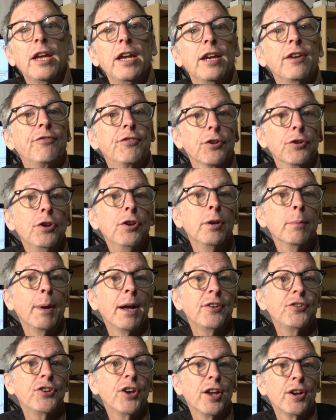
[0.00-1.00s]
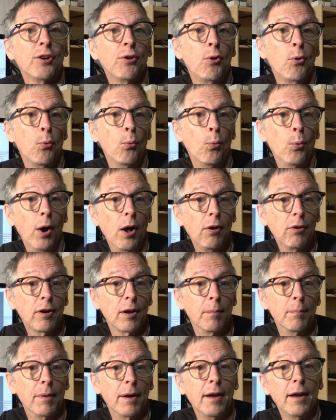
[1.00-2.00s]
If you're new to my channel,
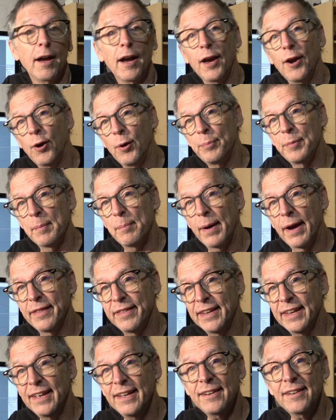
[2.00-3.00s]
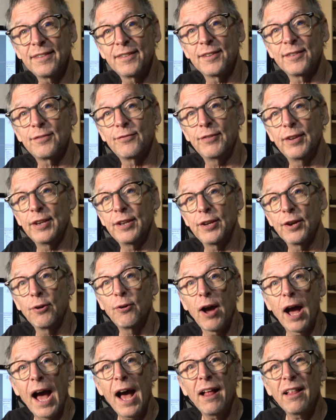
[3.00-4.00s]
welcome. I hope that by the end of this
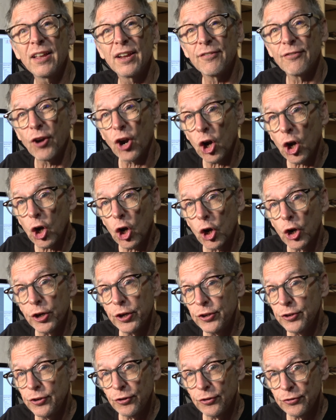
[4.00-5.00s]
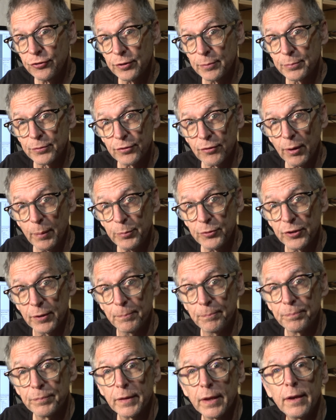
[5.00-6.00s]
video, I'll have earned your subscription.
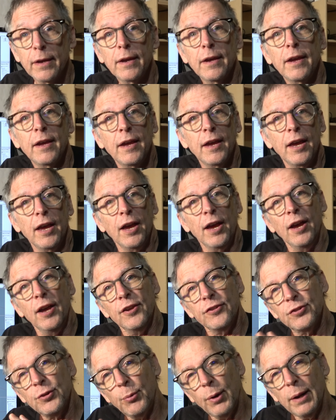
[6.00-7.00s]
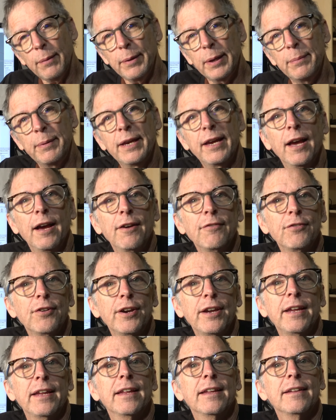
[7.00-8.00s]
So what I'm going to be
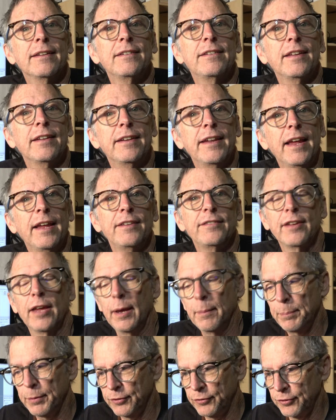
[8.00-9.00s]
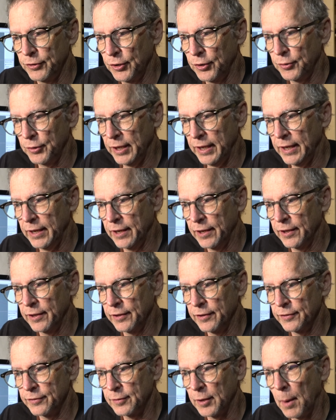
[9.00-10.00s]
covering in today's episode
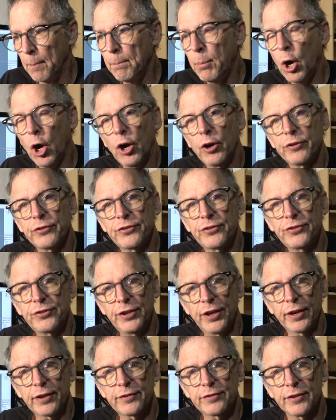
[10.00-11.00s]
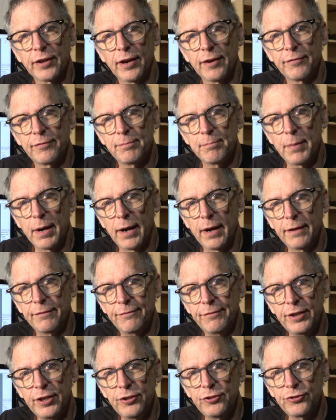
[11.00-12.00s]
is part six of my
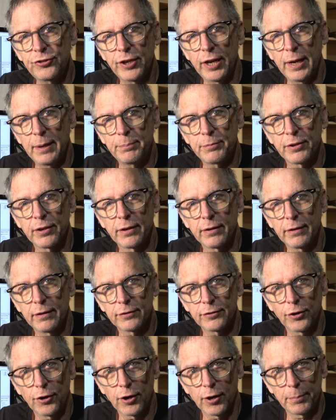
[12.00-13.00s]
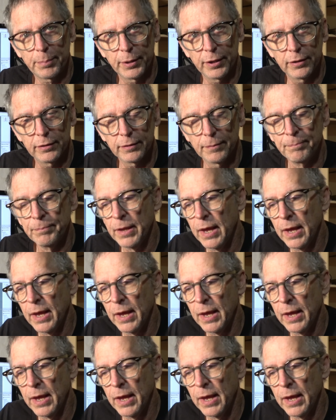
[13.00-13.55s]
V-shaped guitar build.